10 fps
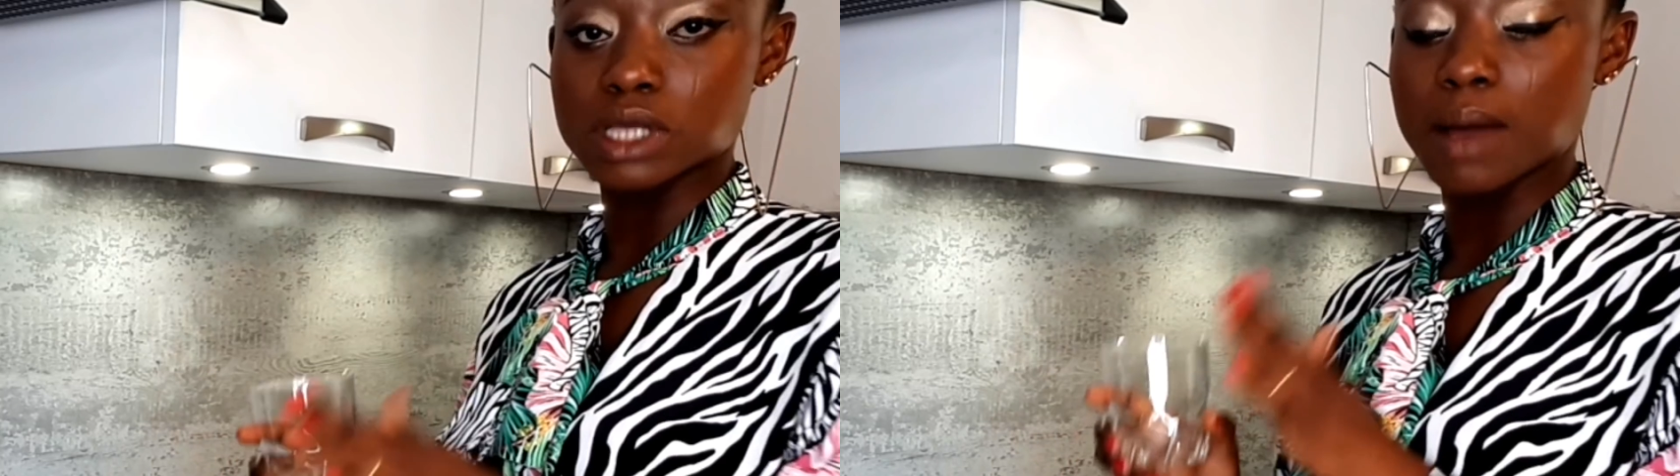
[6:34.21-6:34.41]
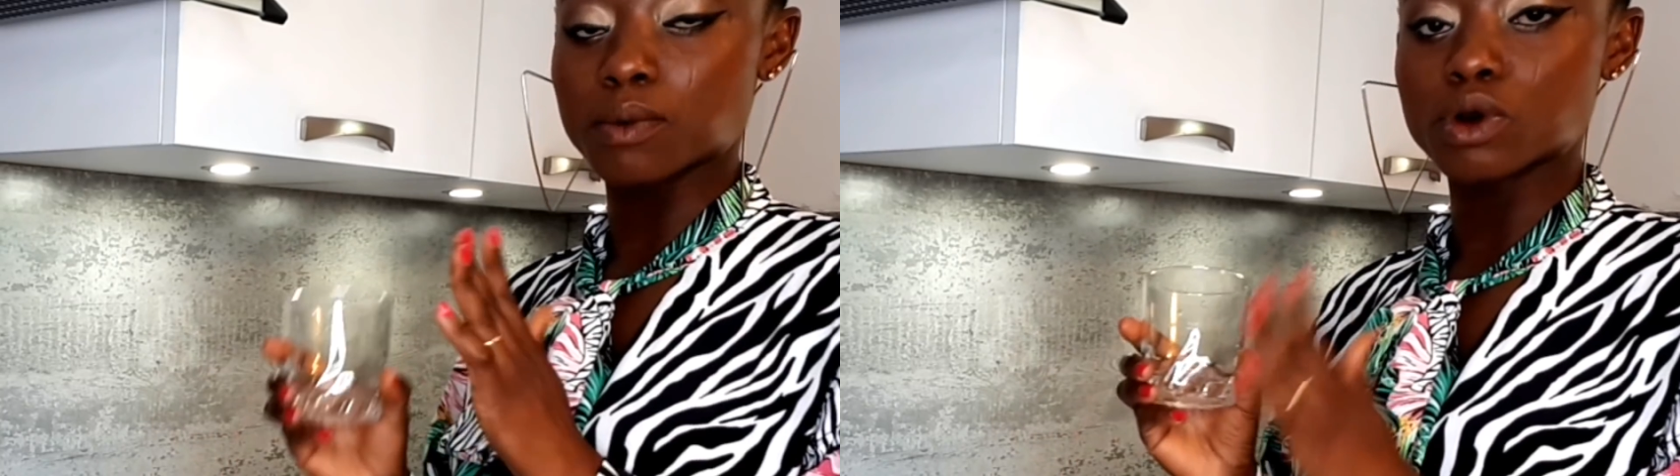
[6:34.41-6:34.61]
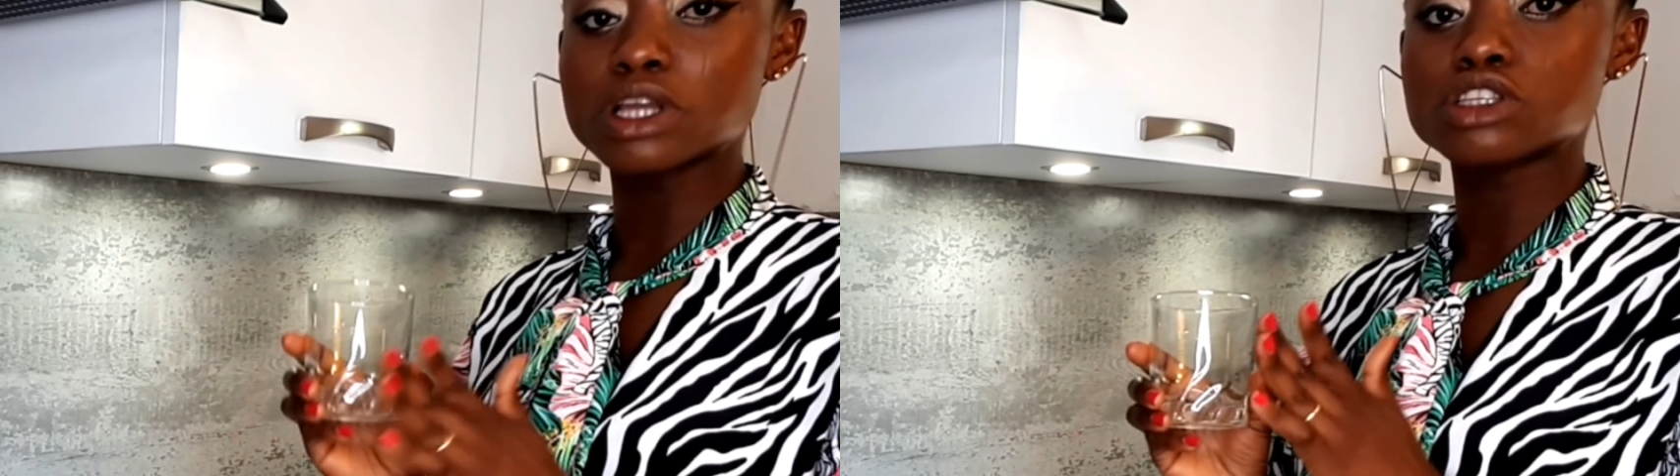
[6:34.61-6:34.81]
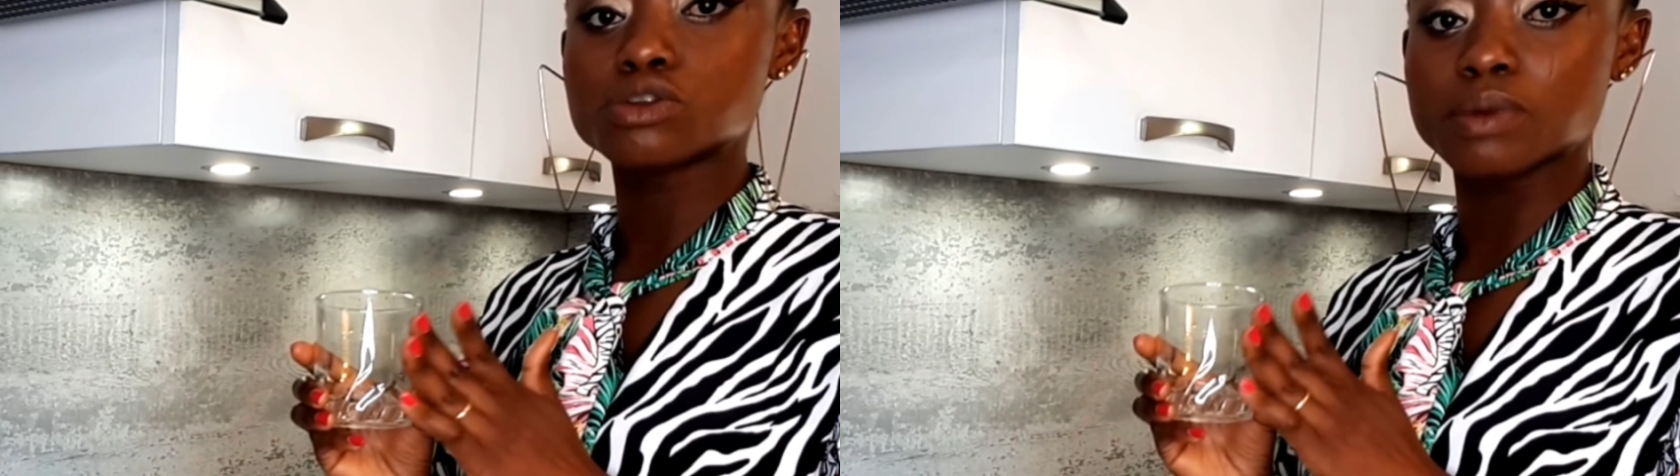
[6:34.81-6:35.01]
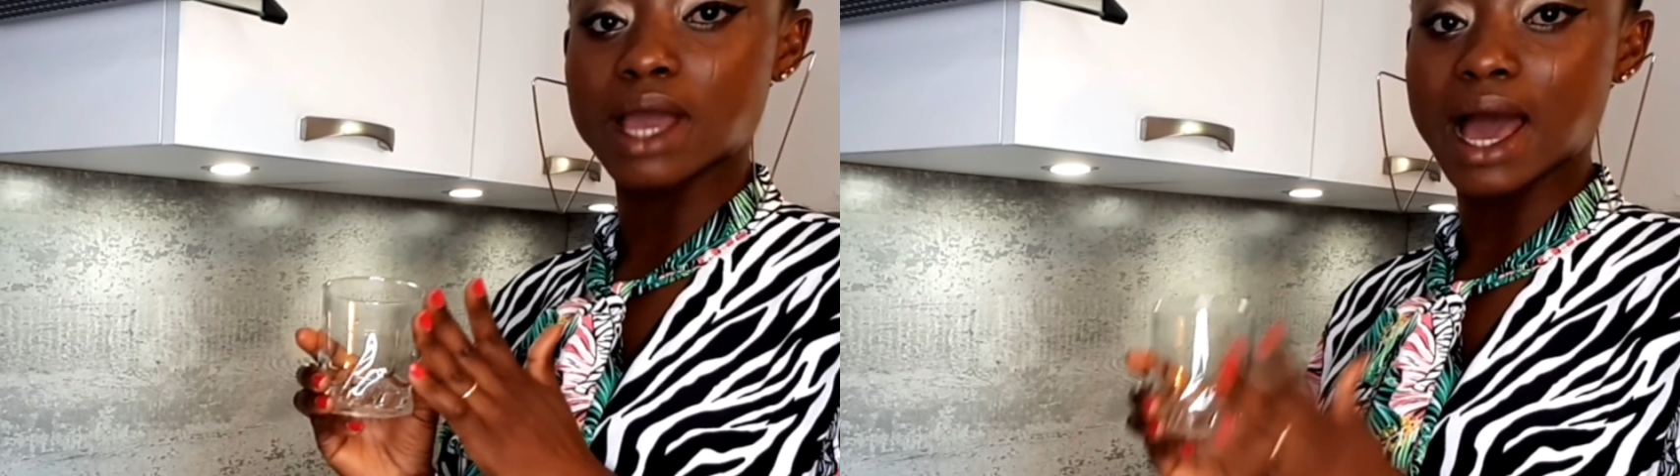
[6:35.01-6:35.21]
I'm going to
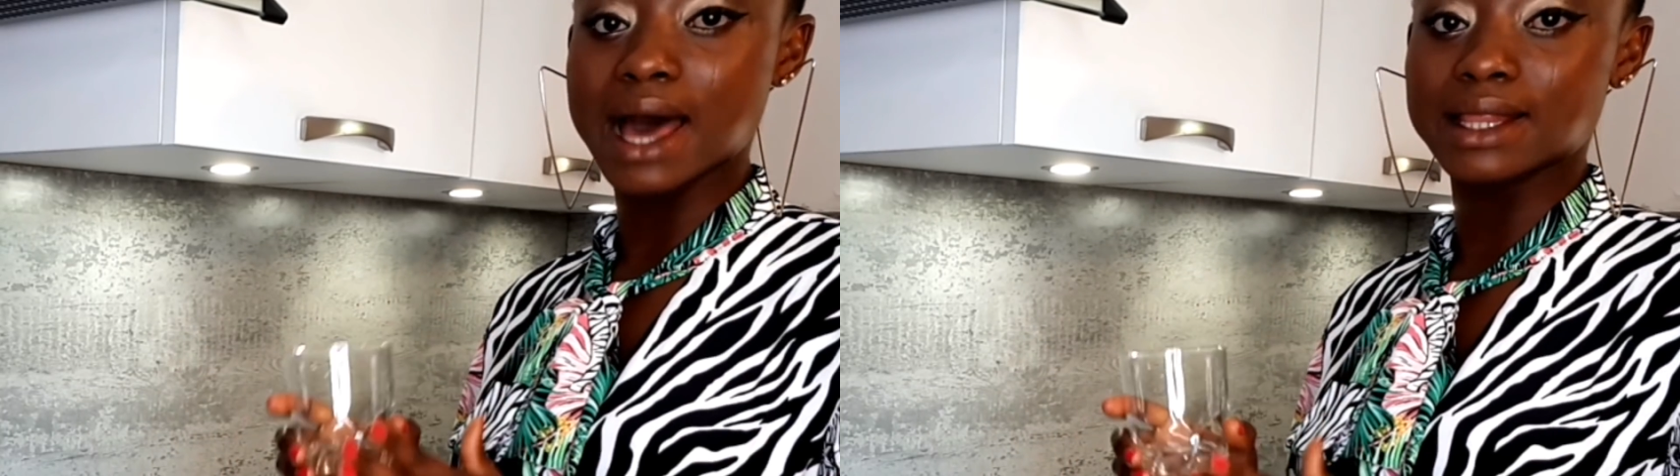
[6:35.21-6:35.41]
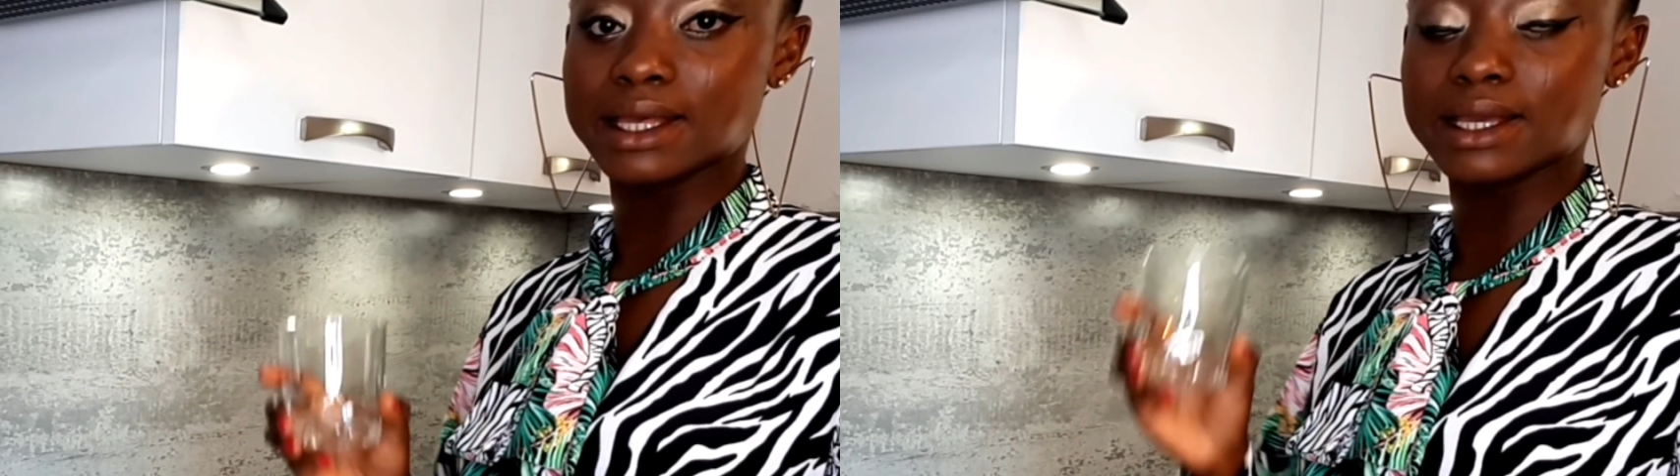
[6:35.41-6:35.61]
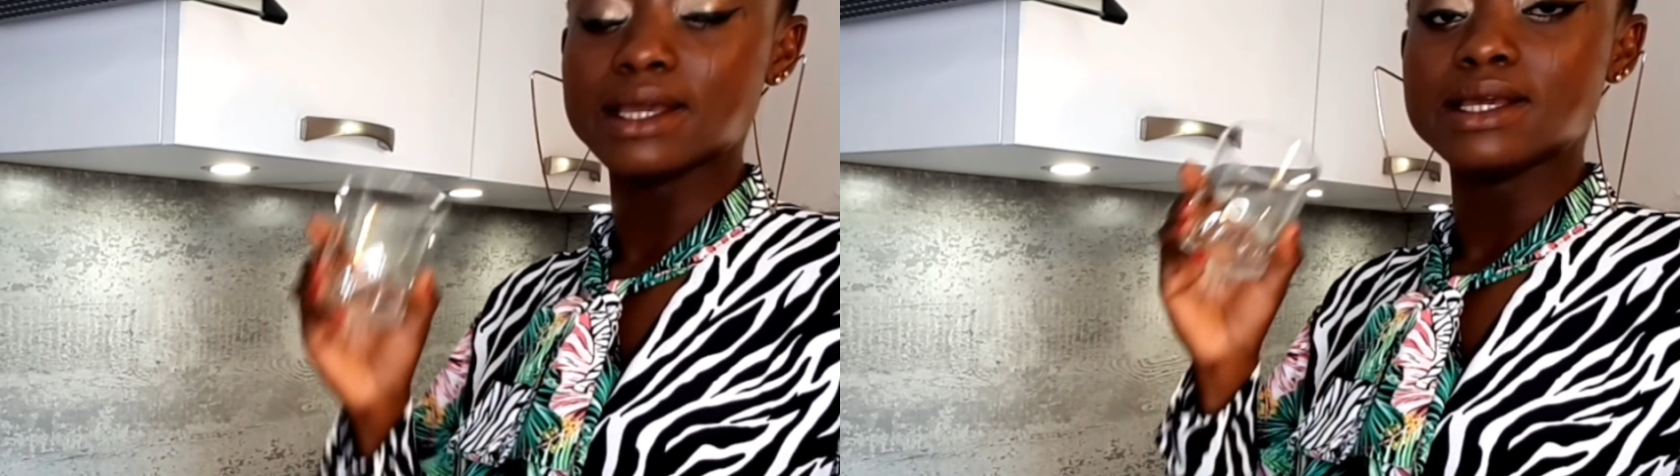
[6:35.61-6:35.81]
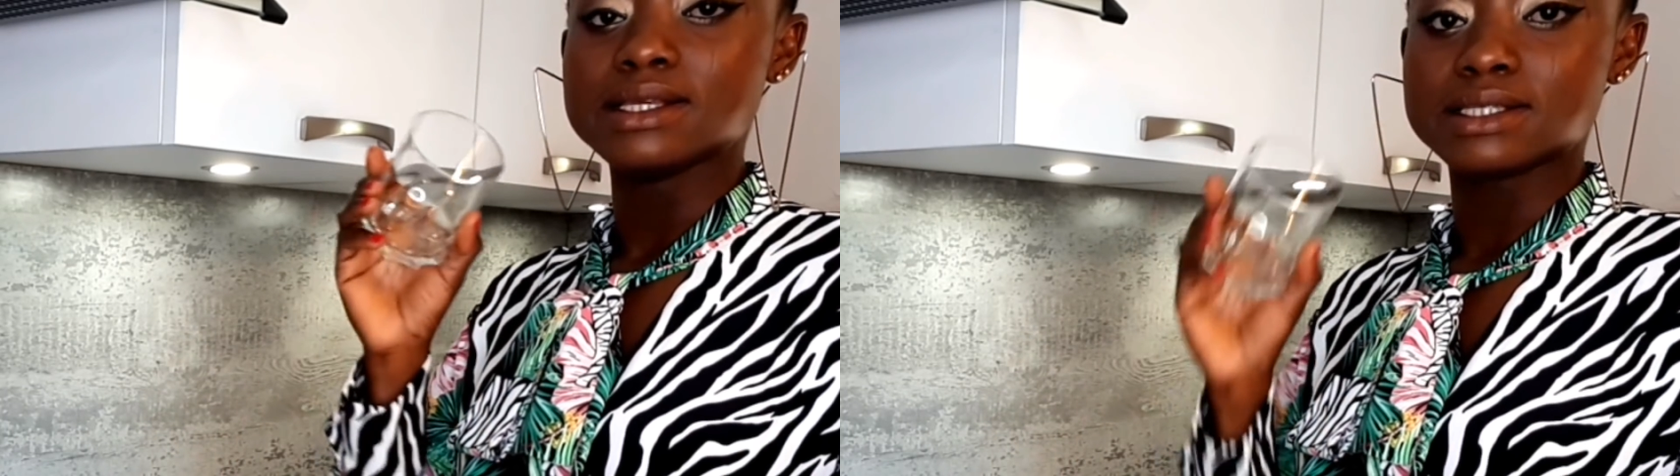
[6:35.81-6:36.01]
be adding